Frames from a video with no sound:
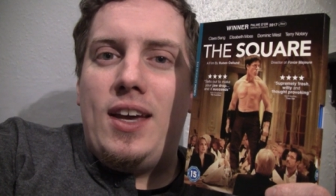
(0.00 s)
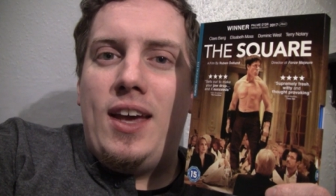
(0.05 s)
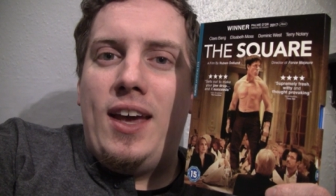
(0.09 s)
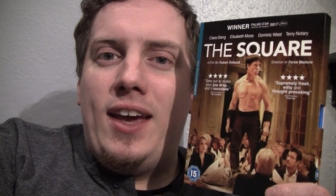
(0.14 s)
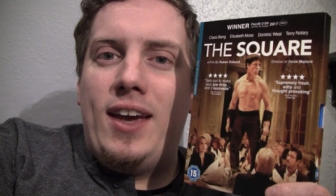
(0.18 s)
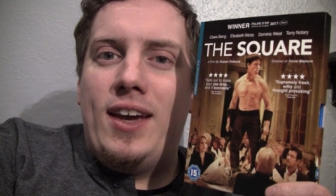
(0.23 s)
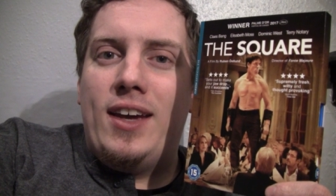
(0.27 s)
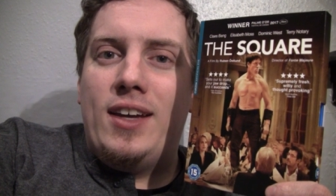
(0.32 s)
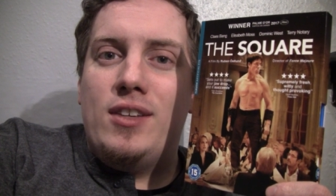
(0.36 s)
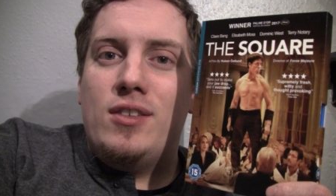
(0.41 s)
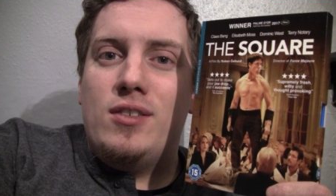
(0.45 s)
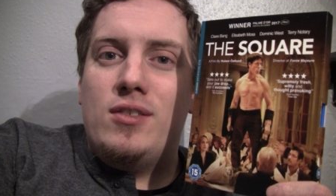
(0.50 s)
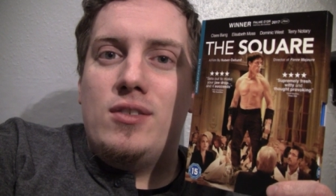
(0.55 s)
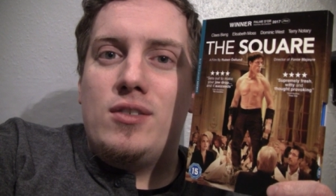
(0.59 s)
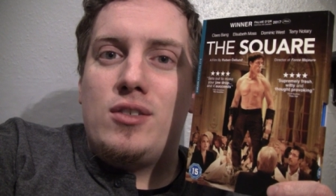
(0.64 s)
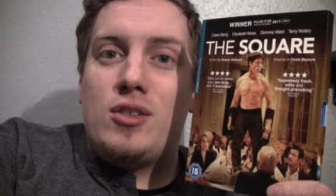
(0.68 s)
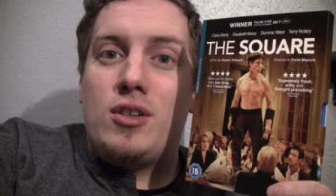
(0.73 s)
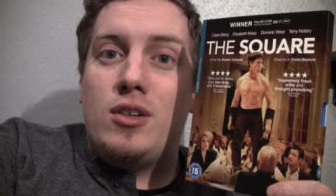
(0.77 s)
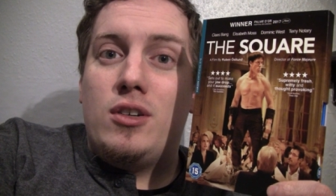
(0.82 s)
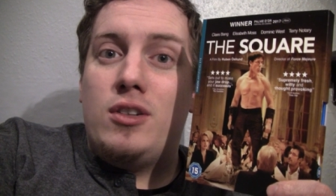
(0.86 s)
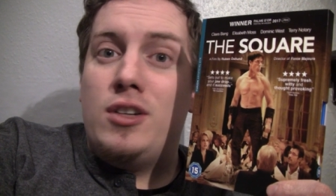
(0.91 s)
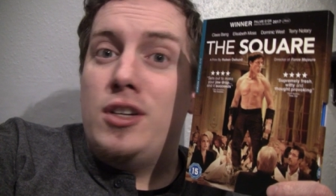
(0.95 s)
And
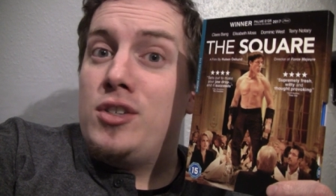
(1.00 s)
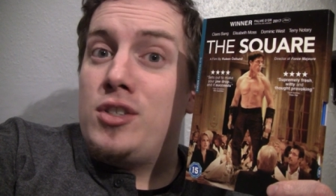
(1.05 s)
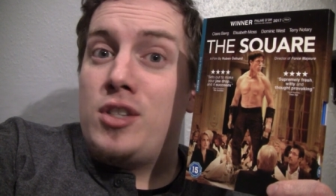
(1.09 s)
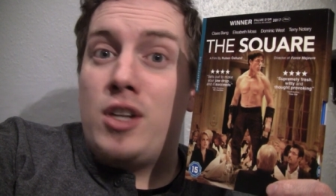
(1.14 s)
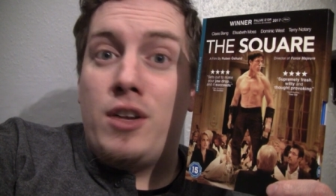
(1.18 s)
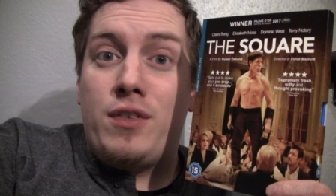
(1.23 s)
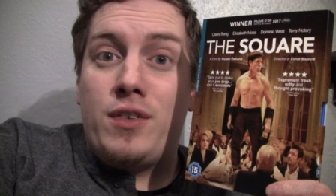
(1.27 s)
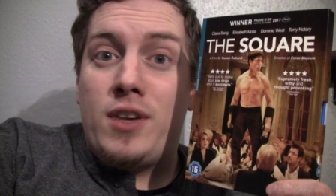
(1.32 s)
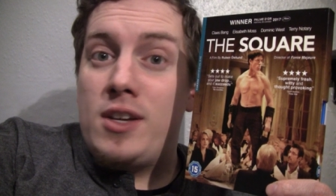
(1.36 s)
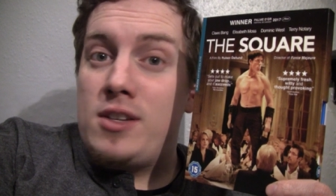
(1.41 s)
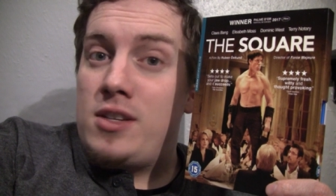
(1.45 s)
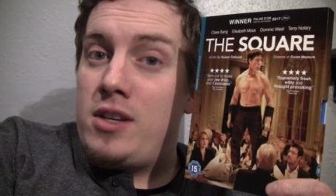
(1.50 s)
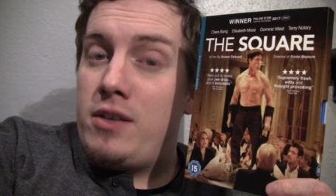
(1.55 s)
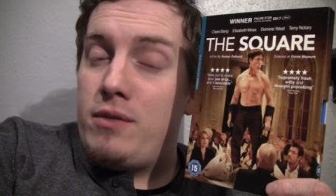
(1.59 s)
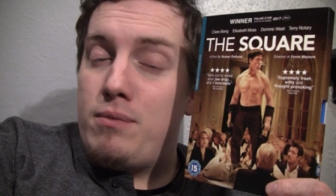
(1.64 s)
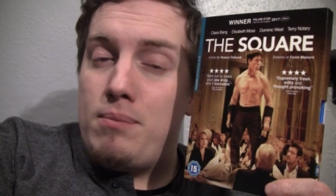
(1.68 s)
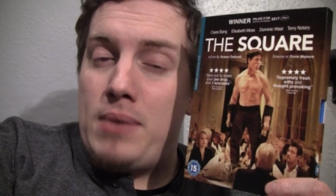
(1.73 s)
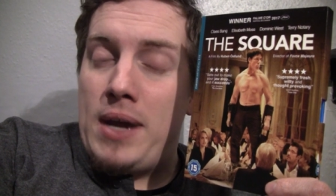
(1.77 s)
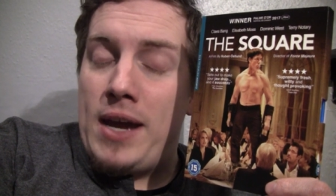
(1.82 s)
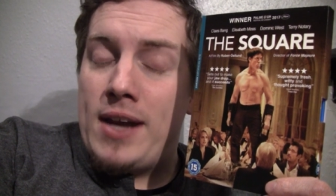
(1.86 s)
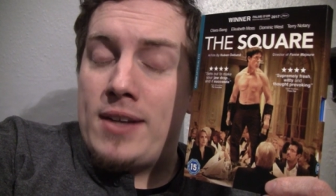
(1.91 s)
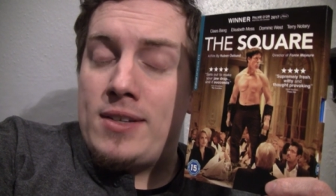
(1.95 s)
so his stuff gets
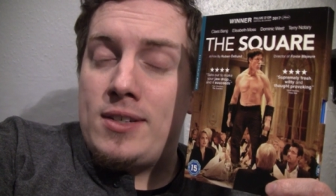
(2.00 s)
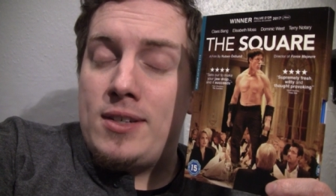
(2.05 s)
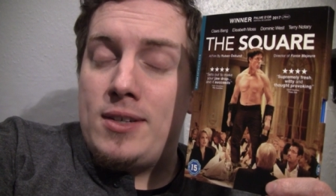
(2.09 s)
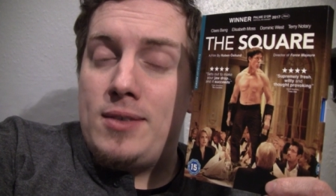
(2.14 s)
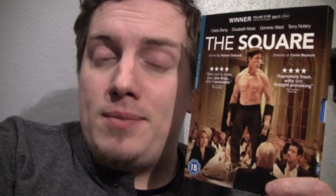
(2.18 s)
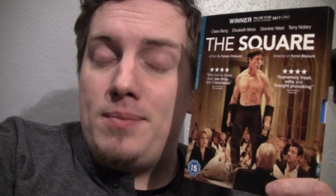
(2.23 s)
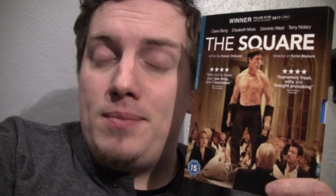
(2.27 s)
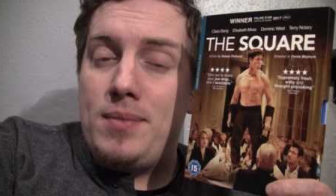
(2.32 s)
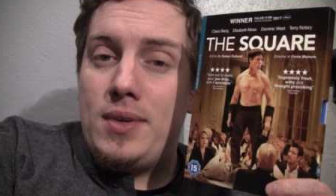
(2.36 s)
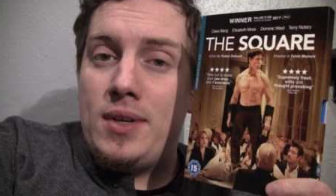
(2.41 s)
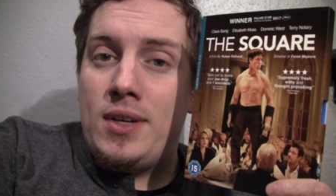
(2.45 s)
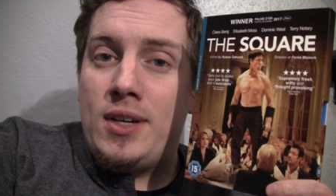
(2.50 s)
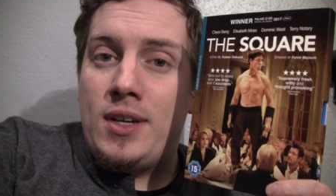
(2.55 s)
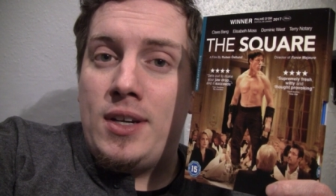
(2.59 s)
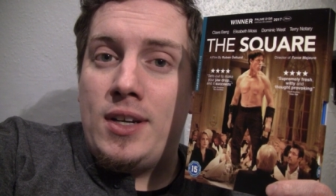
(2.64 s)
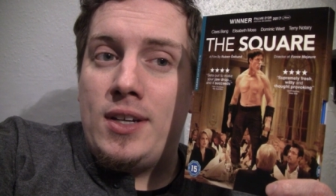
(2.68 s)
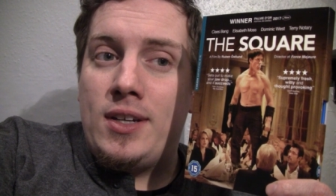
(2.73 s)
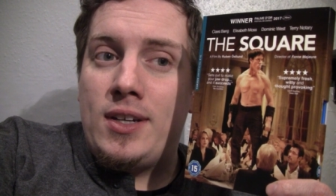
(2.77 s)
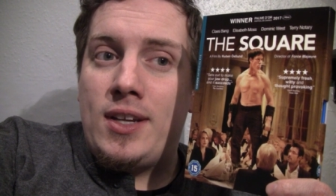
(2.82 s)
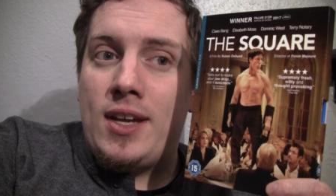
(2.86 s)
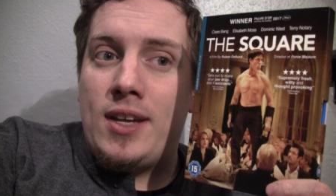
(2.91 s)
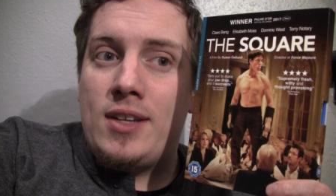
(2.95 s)
given back to him,
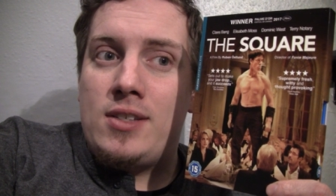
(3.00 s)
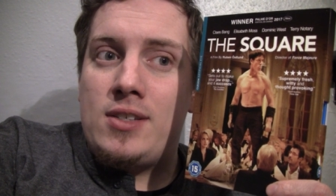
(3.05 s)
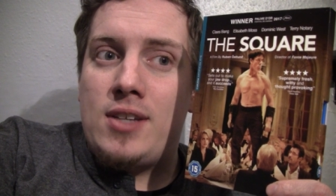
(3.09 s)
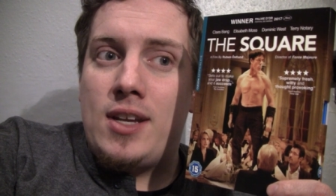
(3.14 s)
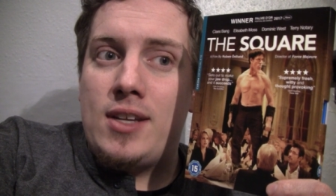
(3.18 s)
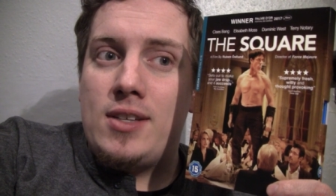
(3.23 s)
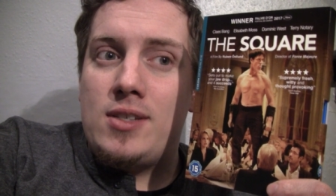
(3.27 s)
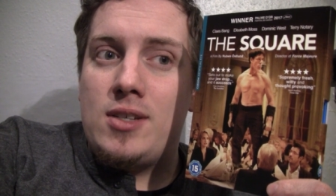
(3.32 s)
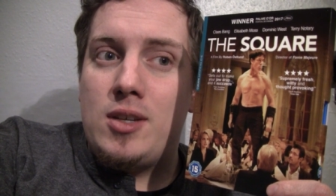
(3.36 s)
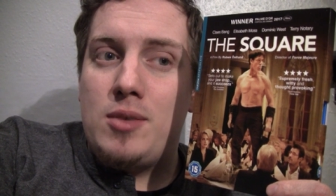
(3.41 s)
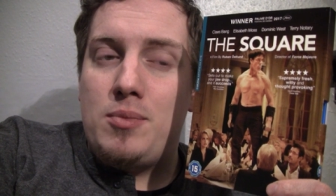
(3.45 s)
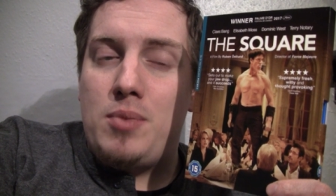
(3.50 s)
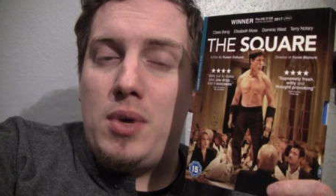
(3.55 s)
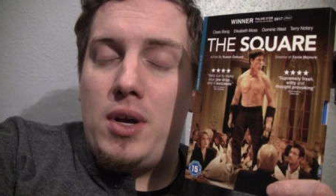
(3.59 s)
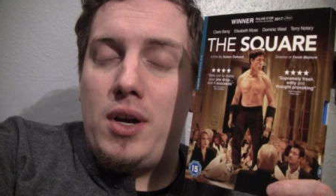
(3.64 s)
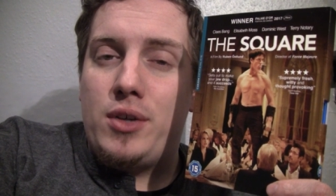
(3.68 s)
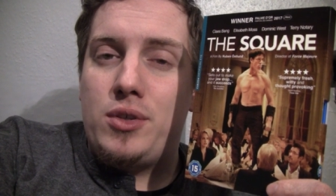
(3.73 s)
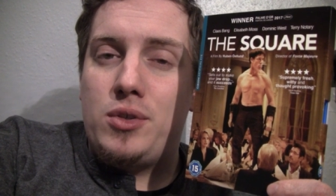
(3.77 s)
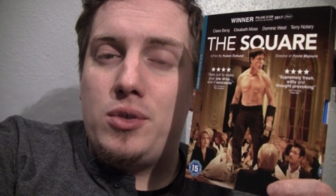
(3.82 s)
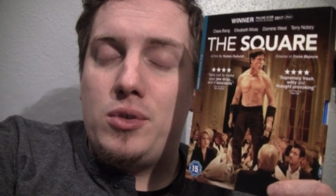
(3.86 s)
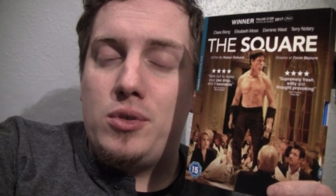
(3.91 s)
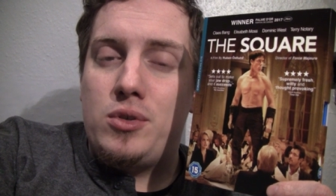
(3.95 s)
uh, gets sent in a
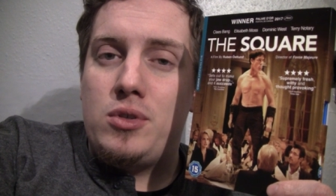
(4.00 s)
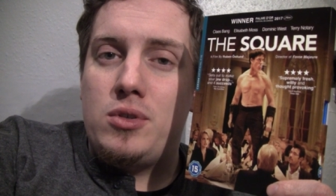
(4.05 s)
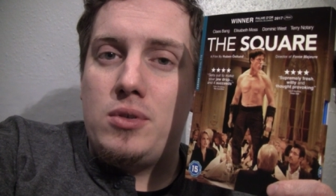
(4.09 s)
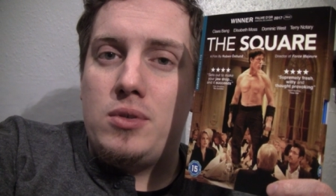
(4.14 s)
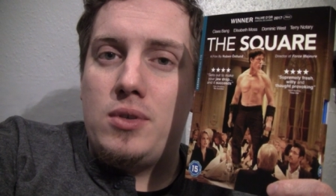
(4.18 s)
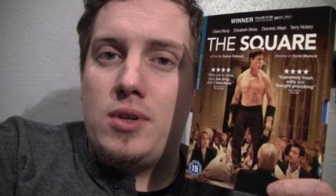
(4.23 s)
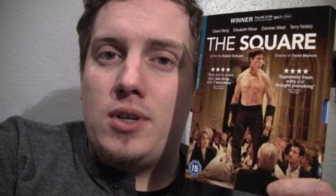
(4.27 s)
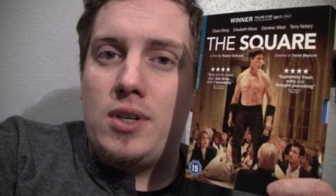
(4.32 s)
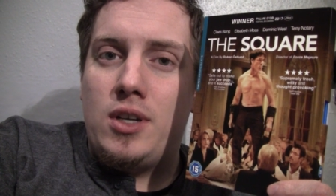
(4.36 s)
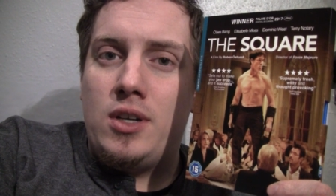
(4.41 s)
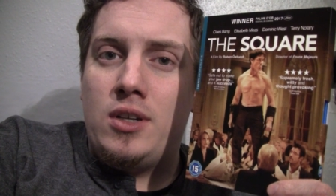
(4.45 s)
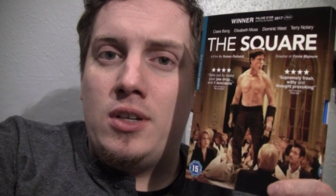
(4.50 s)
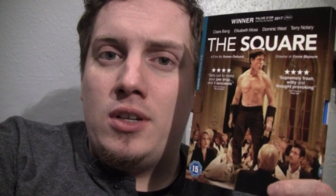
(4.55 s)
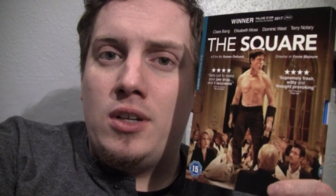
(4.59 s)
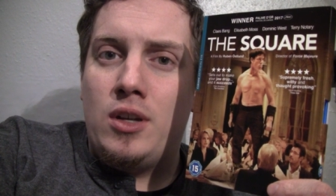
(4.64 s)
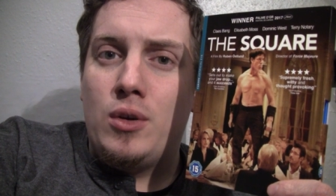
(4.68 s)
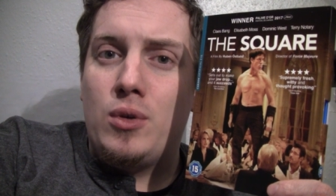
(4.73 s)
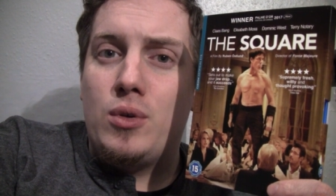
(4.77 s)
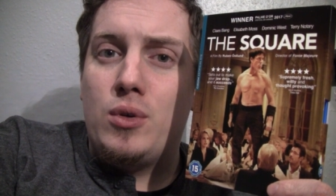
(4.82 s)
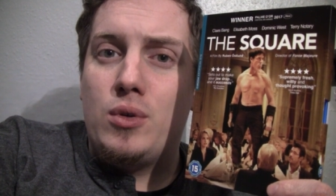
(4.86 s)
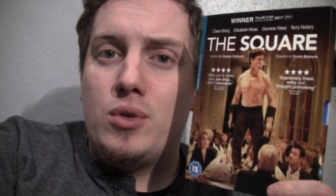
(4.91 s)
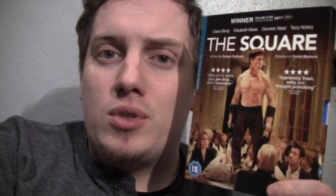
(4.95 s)
parcel to a, a
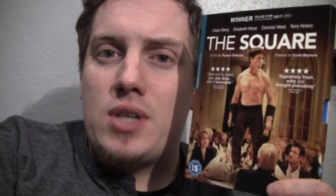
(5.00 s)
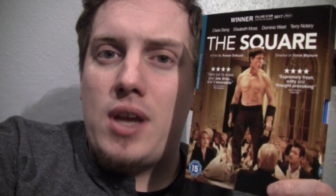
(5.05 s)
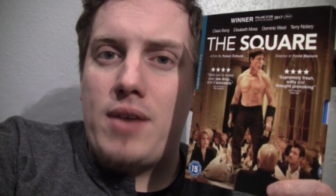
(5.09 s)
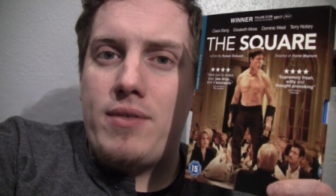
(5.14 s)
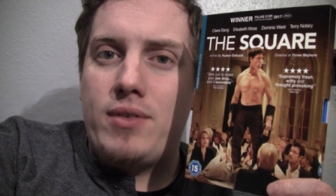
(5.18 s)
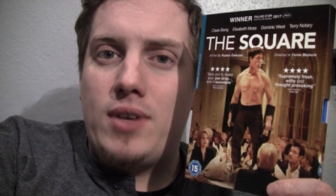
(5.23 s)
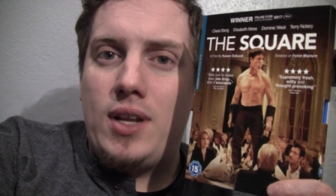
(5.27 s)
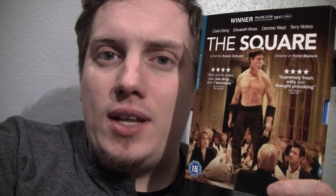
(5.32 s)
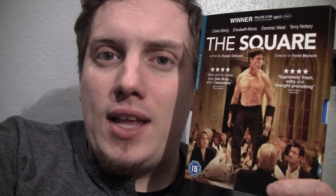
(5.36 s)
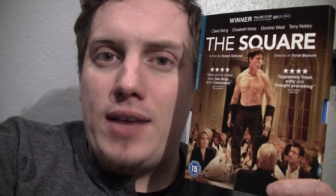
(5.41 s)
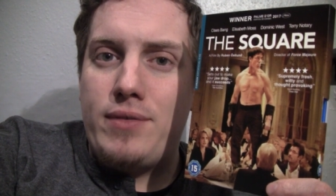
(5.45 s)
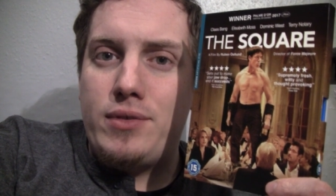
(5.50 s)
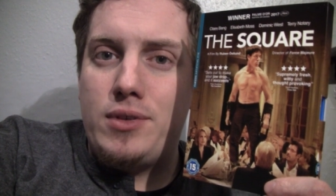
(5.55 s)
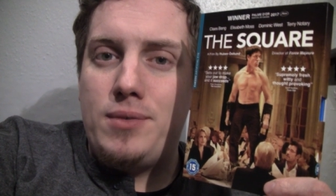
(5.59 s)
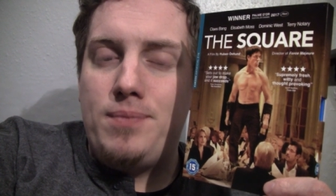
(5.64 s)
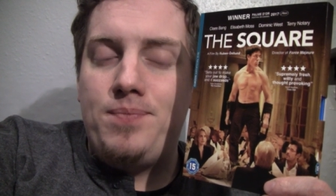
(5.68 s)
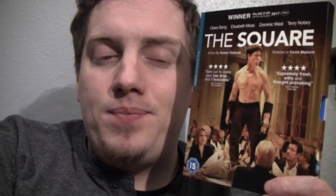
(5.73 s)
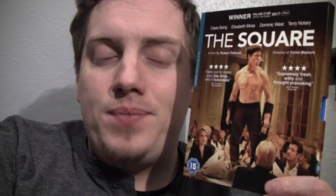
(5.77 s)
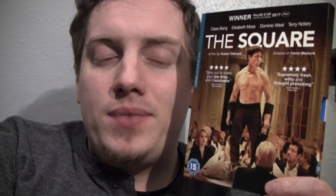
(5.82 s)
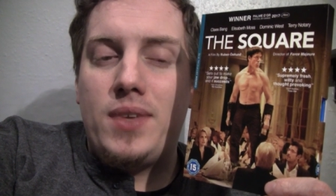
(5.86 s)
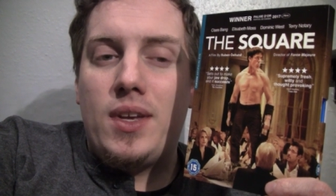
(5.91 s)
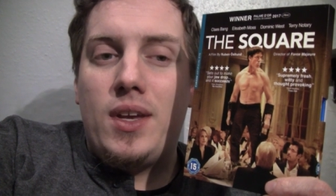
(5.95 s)
local
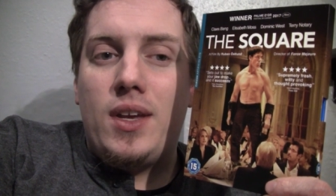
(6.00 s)
7-Eleven